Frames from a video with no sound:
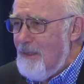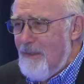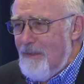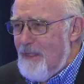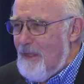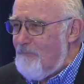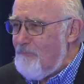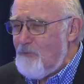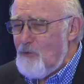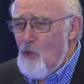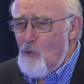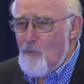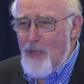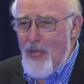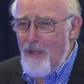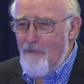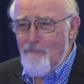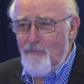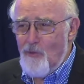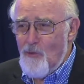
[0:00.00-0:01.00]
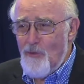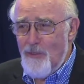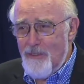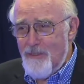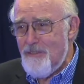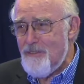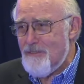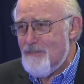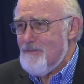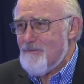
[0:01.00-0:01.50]
That flowback fluid
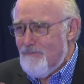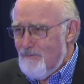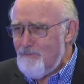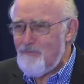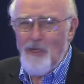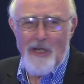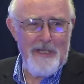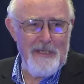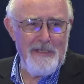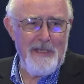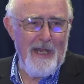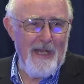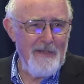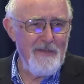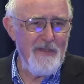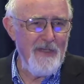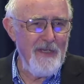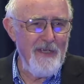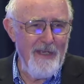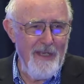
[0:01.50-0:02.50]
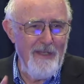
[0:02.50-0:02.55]
is plenty toxic,